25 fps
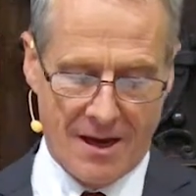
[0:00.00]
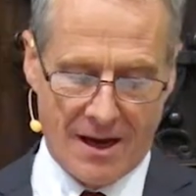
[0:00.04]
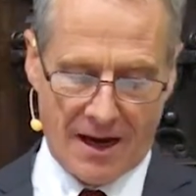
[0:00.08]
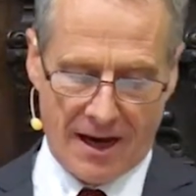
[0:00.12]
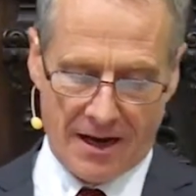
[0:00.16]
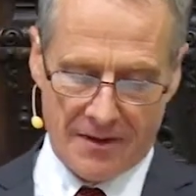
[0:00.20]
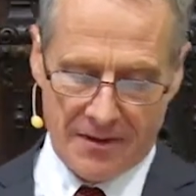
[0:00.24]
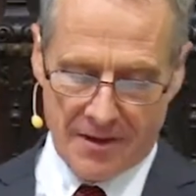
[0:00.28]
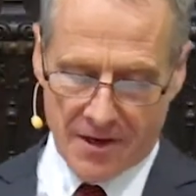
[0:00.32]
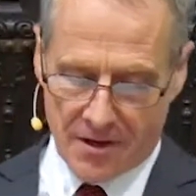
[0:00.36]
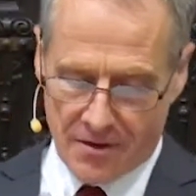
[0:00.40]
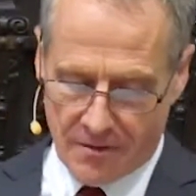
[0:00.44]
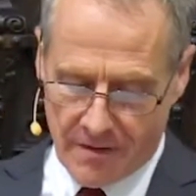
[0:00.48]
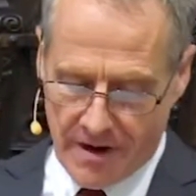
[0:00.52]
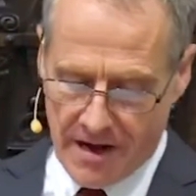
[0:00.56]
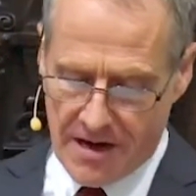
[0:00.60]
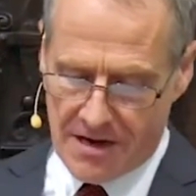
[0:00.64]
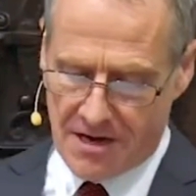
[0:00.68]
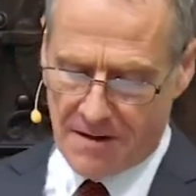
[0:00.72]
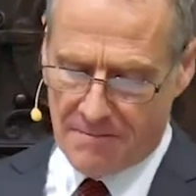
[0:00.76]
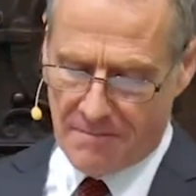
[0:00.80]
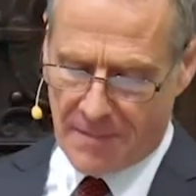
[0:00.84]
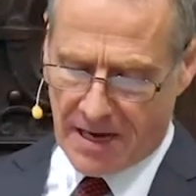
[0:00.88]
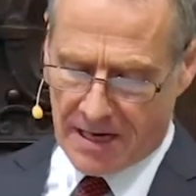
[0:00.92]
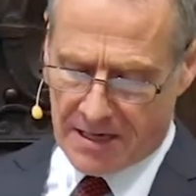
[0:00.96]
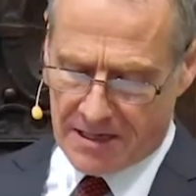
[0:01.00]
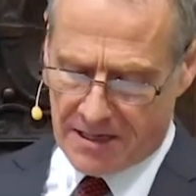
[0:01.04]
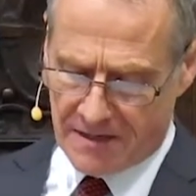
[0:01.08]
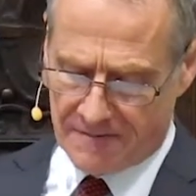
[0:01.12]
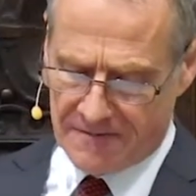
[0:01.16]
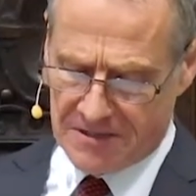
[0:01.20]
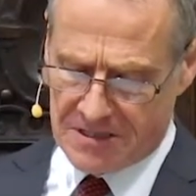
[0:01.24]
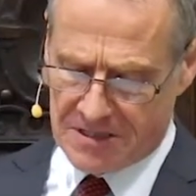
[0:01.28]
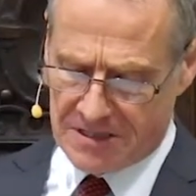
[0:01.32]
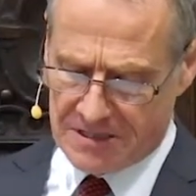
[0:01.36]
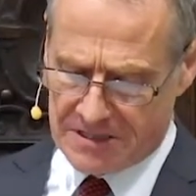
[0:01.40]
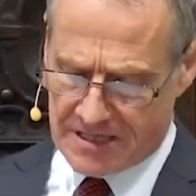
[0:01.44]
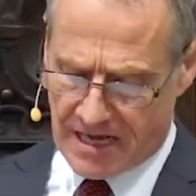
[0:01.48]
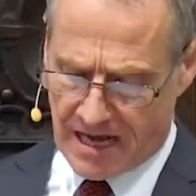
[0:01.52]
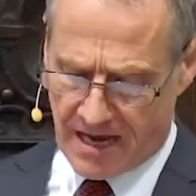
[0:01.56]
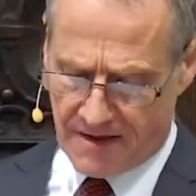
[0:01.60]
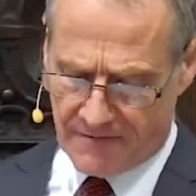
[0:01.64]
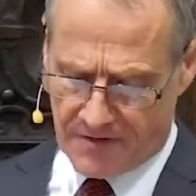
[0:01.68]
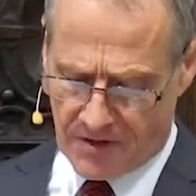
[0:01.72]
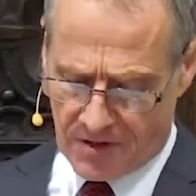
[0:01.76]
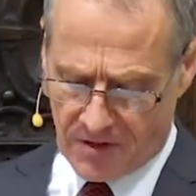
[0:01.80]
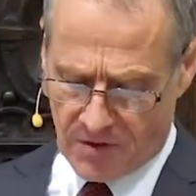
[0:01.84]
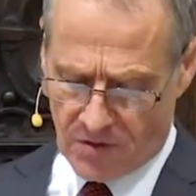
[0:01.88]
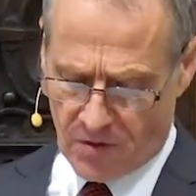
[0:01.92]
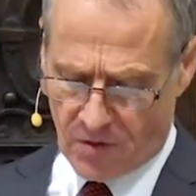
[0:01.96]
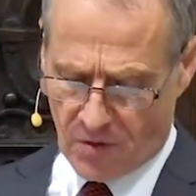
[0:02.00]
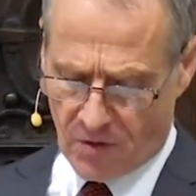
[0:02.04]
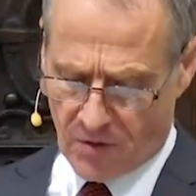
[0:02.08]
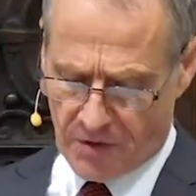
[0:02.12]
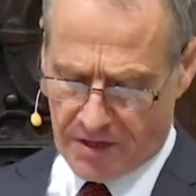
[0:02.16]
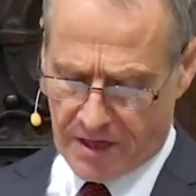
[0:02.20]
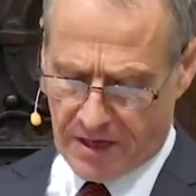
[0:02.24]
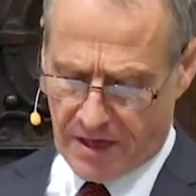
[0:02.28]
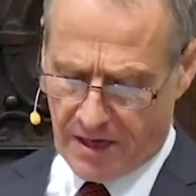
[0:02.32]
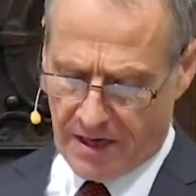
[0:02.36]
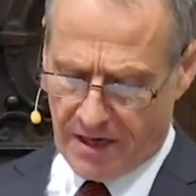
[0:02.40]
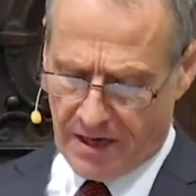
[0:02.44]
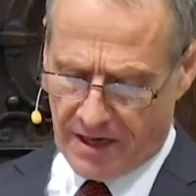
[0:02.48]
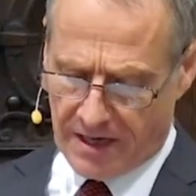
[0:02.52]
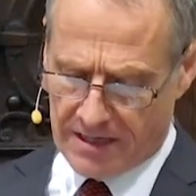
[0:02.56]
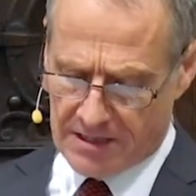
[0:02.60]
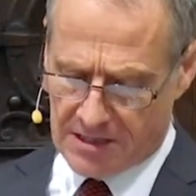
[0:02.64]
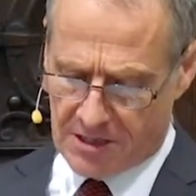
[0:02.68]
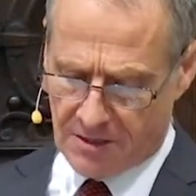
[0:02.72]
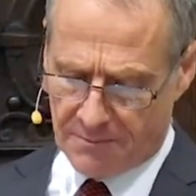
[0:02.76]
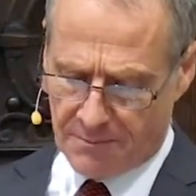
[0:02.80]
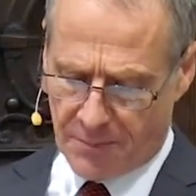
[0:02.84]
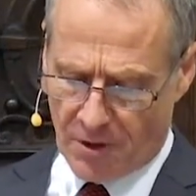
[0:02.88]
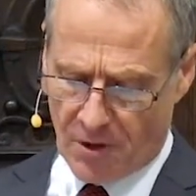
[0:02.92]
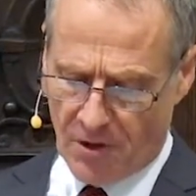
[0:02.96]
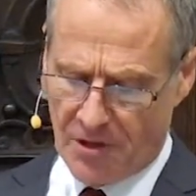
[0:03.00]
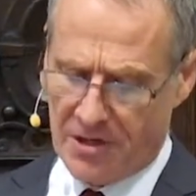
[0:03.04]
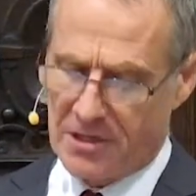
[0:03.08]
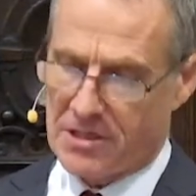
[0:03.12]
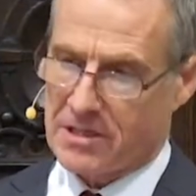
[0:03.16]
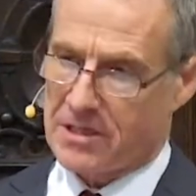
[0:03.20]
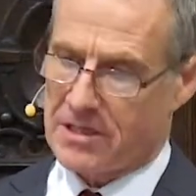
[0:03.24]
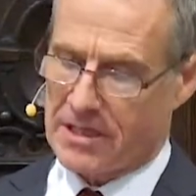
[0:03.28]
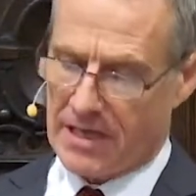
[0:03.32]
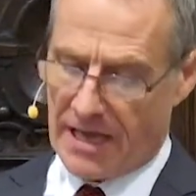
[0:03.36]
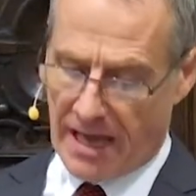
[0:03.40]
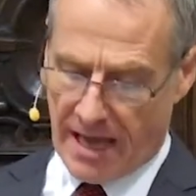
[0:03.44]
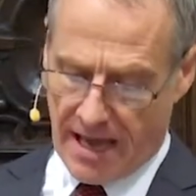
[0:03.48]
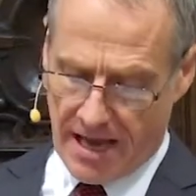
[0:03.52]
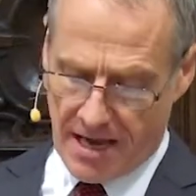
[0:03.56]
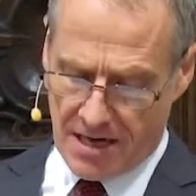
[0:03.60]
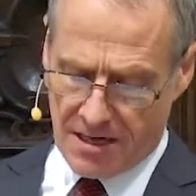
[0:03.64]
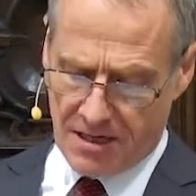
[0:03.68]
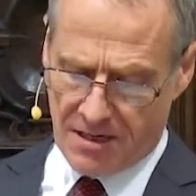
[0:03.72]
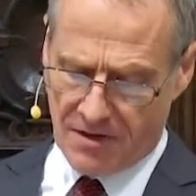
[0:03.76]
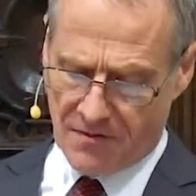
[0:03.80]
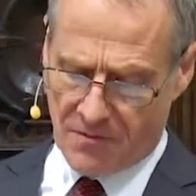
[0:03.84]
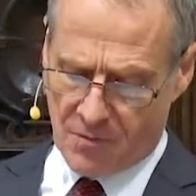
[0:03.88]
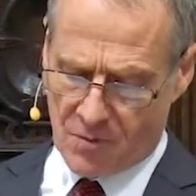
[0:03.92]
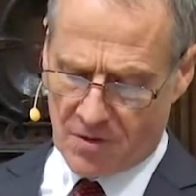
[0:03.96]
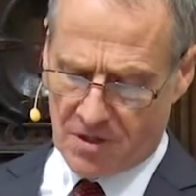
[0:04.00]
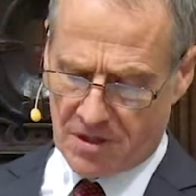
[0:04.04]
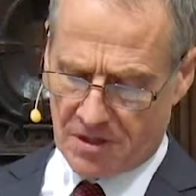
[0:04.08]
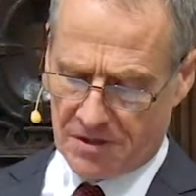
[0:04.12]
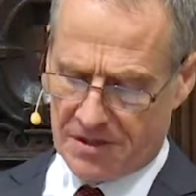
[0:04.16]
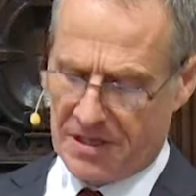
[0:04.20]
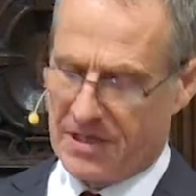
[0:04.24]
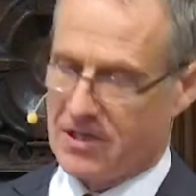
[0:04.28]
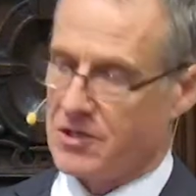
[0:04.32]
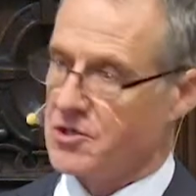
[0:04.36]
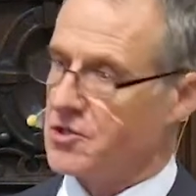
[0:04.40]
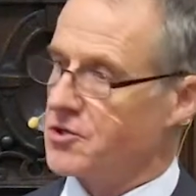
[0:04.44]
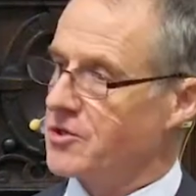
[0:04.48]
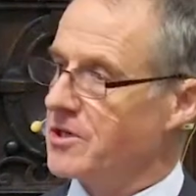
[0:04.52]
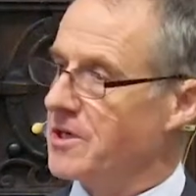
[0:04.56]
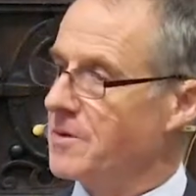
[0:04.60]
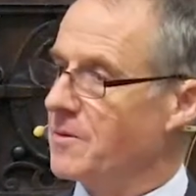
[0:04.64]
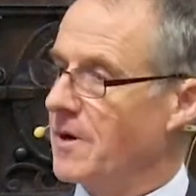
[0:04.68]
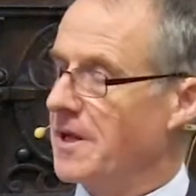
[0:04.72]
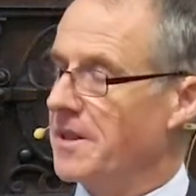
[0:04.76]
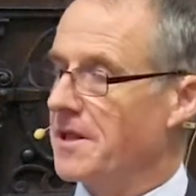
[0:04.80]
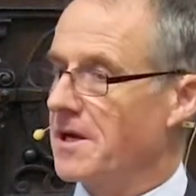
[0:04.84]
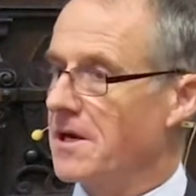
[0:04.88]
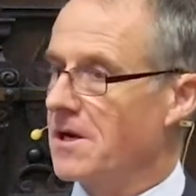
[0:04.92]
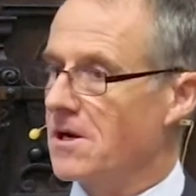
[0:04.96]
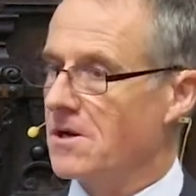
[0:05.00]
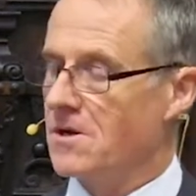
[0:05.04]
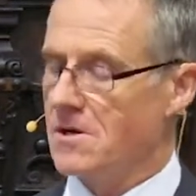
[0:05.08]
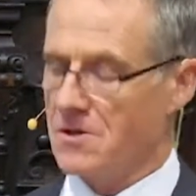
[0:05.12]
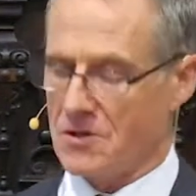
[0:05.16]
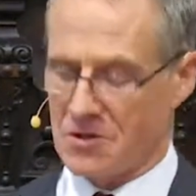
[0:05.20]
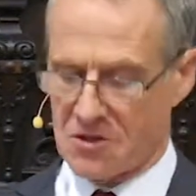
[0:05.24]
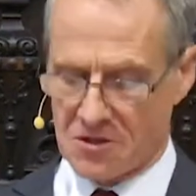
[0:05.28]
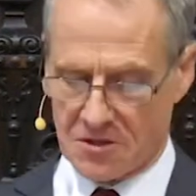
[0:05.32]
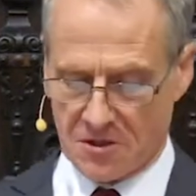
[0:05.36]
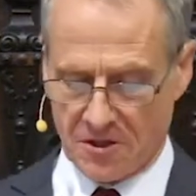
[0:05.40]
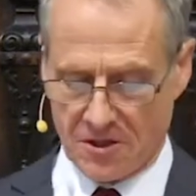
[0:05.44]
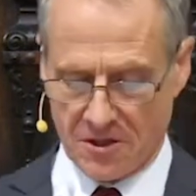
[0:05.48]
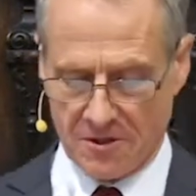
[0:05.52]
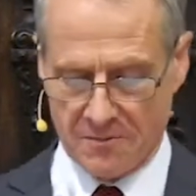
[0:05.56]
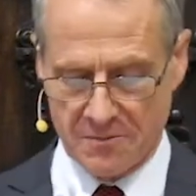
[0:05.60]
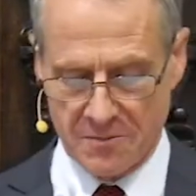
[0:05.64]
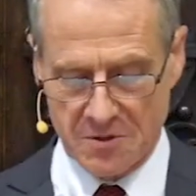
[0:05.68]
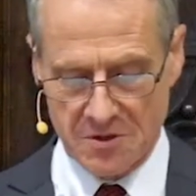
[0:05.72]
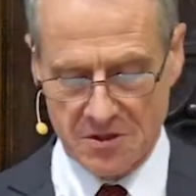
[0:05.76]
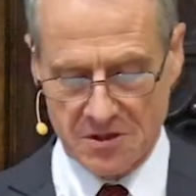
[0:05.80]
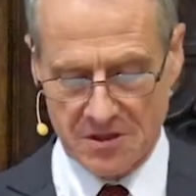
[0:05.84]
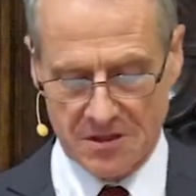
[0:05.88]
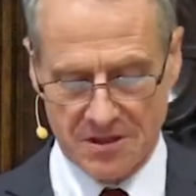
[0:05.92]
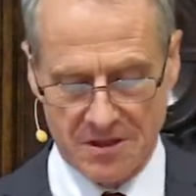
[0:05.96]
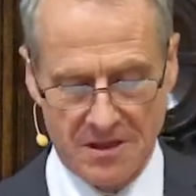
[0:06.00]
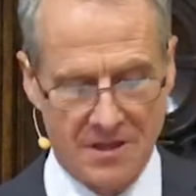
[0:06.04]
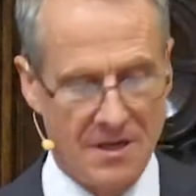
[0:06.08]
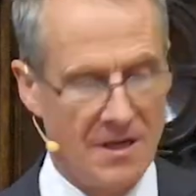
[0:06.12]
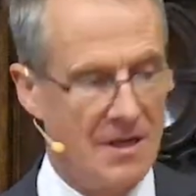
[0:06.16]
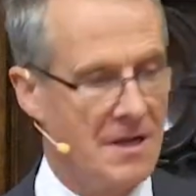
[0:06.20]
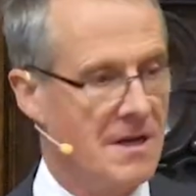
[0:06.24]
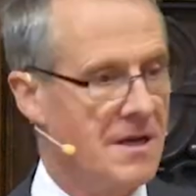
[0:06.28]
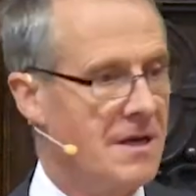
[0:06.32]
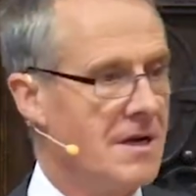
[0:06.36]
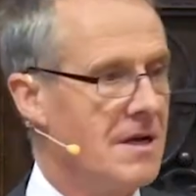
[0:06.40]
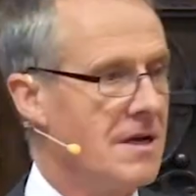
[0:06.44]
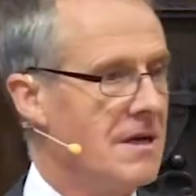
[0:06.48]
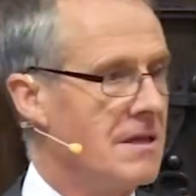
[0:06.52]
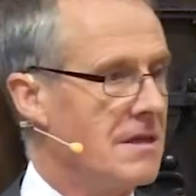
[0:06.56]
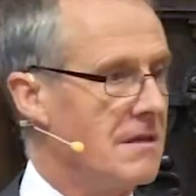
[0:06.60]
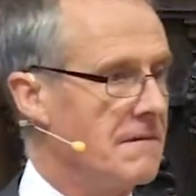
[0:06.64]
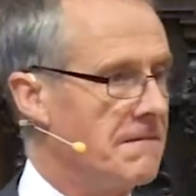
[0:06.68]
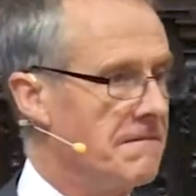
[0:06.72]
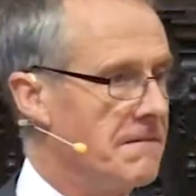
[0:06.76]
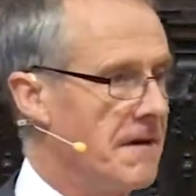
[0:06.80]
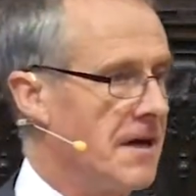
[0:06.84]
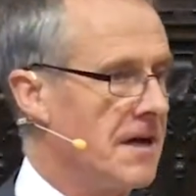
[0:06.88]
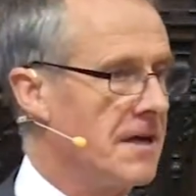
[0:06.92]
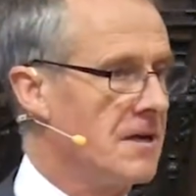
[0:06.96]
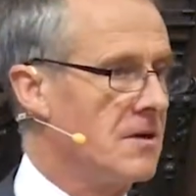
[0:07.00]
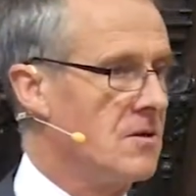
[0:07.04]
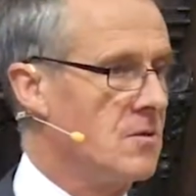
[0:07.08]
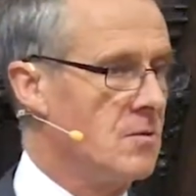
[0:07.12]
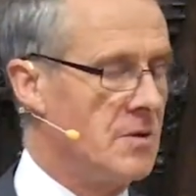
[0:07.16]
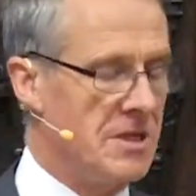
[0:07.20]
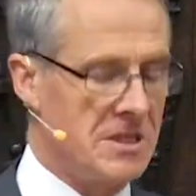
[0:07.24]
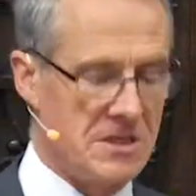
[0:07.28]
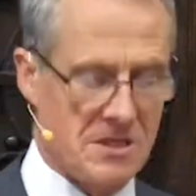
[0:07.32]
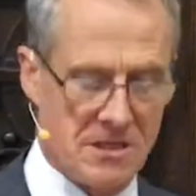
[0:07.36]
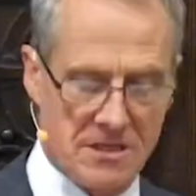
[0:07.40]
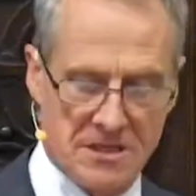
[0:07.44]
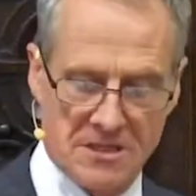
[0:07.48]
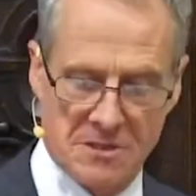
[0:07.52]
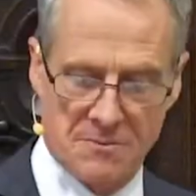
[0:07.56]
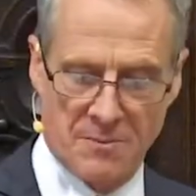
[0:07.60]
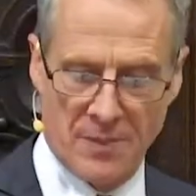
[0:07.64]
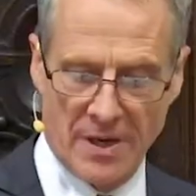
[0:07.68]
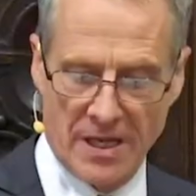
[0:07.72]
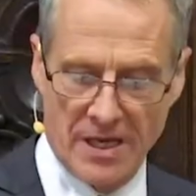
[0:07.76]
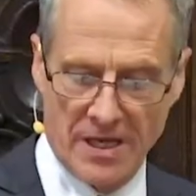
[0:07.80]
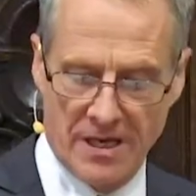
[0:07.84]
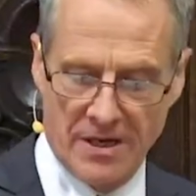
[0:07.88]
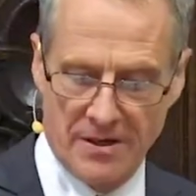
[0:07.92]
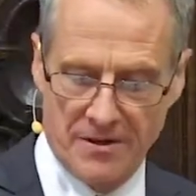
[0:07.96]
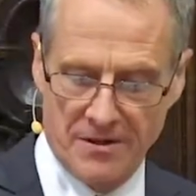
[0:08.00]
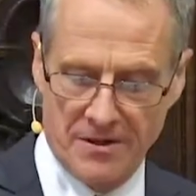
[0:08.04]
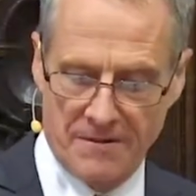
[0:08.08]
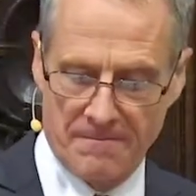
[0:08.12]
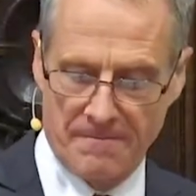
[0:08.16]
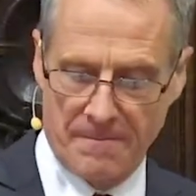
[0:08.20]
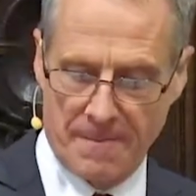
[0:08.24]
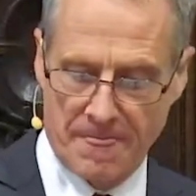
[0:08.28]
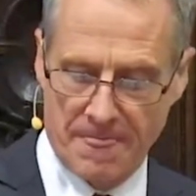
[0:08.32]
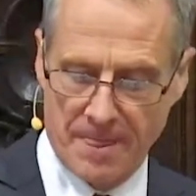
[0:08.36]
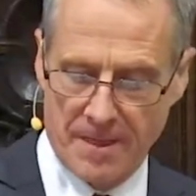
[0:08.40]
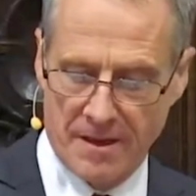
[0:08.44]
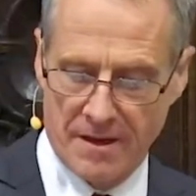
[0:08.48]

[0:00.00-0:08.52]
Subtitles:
And the great and magnificent day of the Lord is the point at the end of world history when the clock stops, the final whistle is blown,